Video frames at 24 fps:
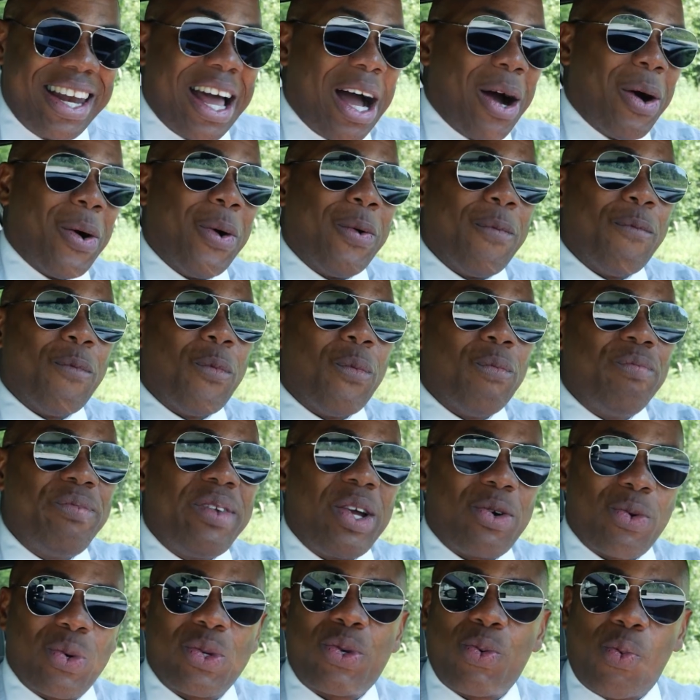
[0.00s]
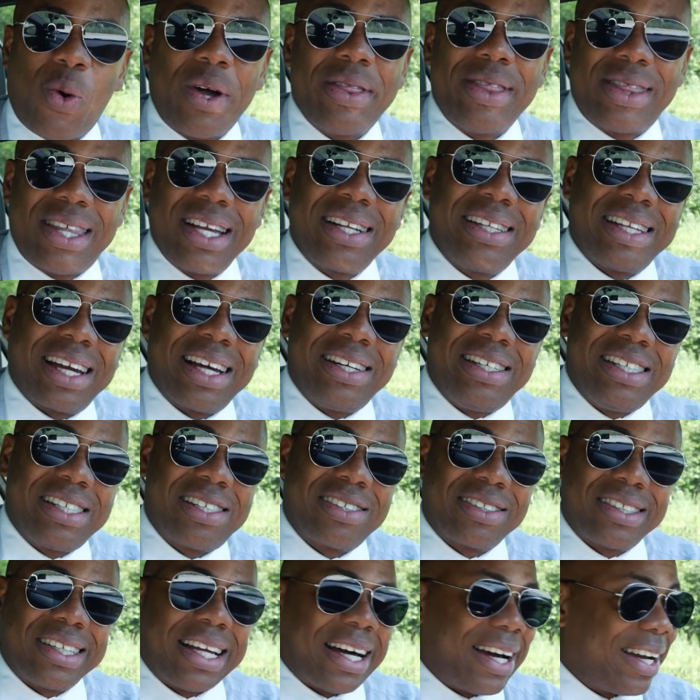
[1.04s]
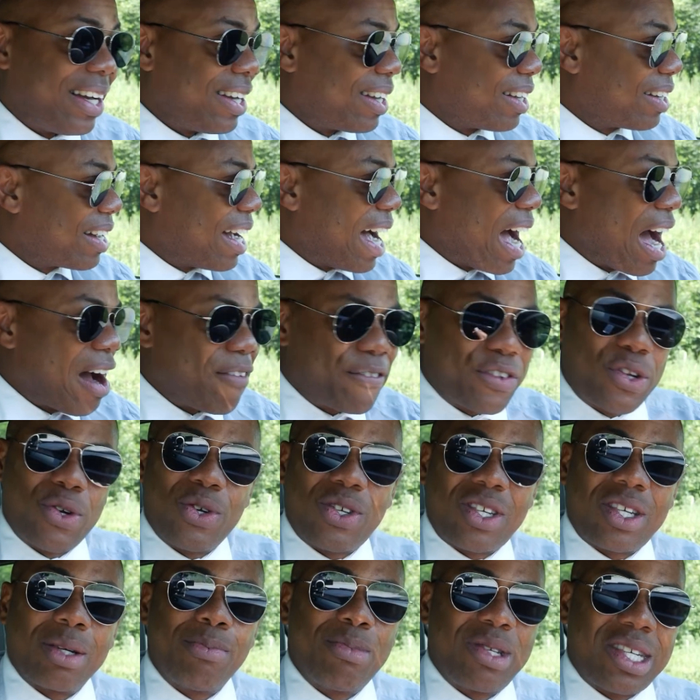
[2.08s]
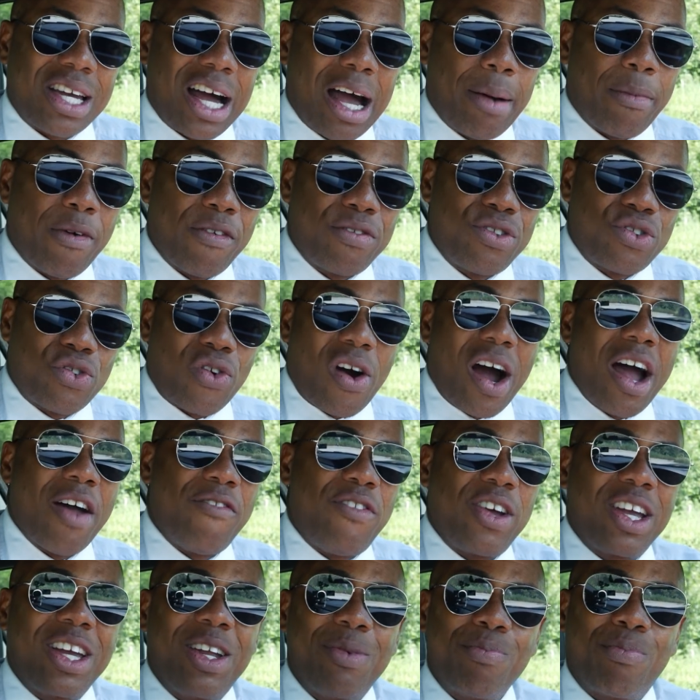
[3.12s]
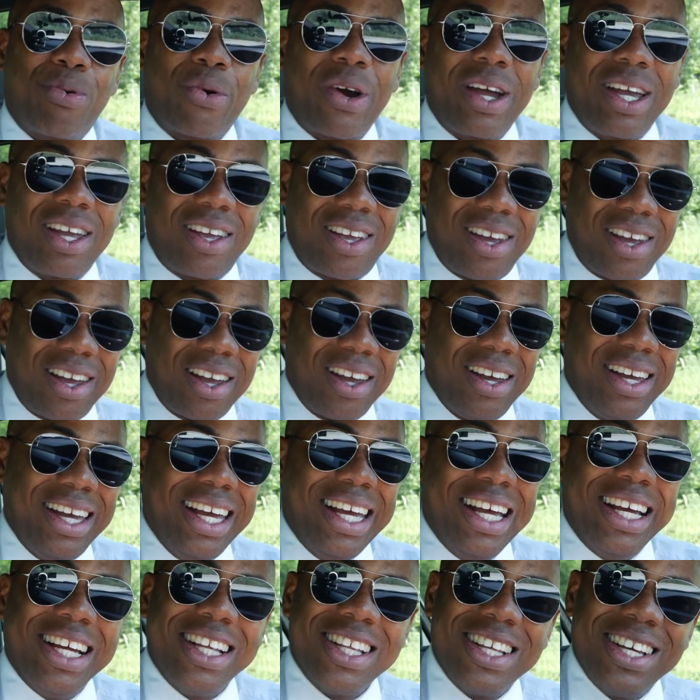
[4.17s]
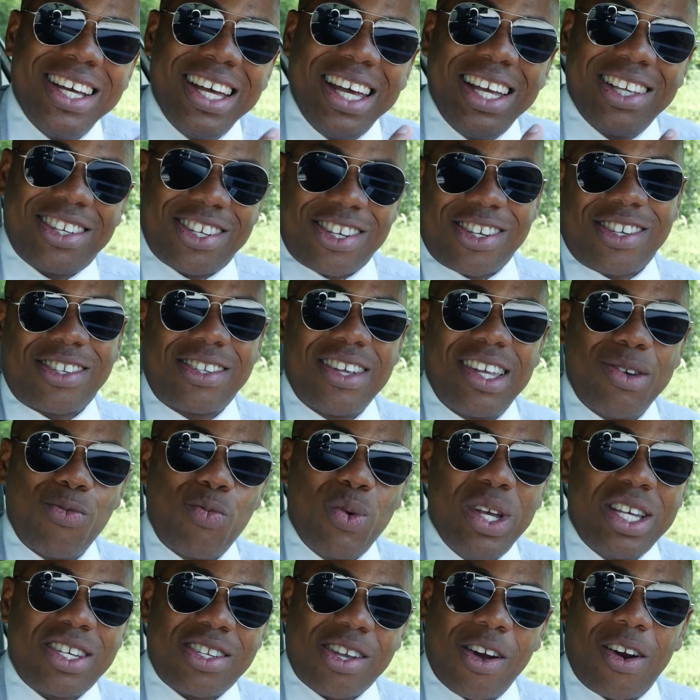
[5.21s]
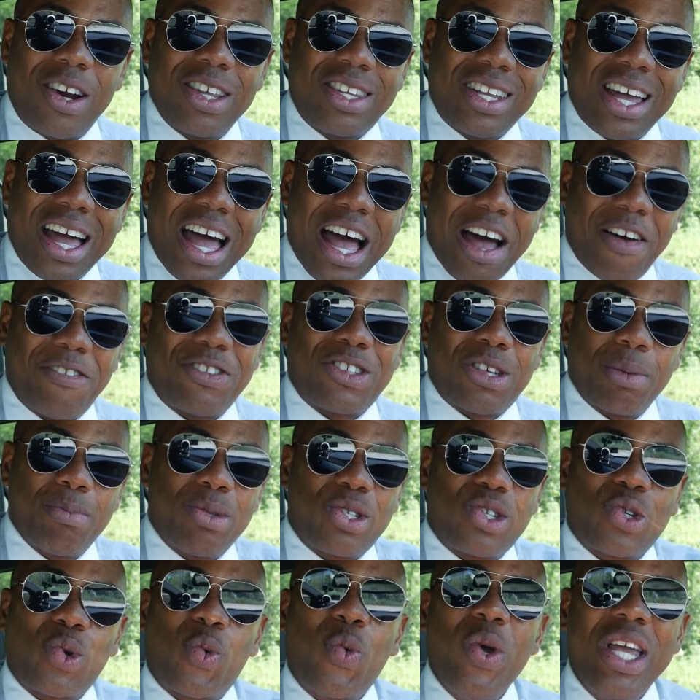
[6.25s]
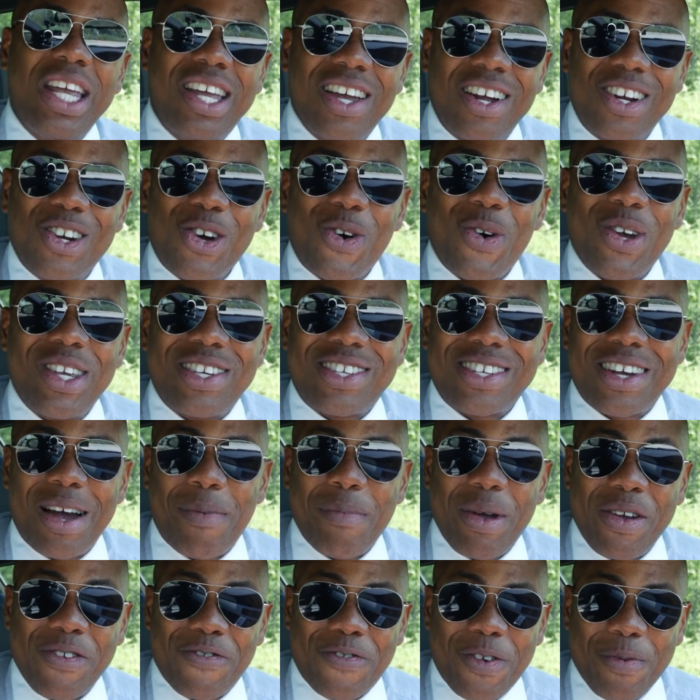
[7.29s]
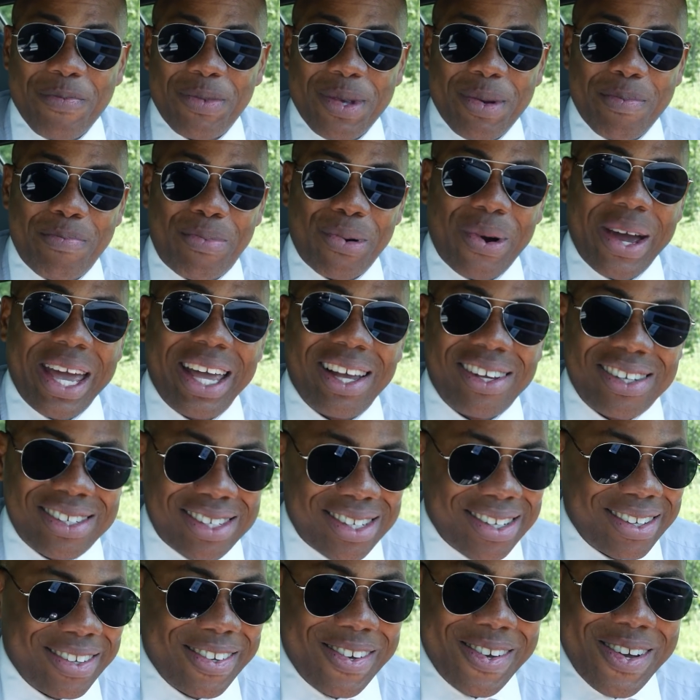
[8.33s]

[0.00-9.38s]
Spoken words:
Now, there was one thing that I didn't like. After some time of driving and braking, we started to have some squeaking noise coming from the brakes.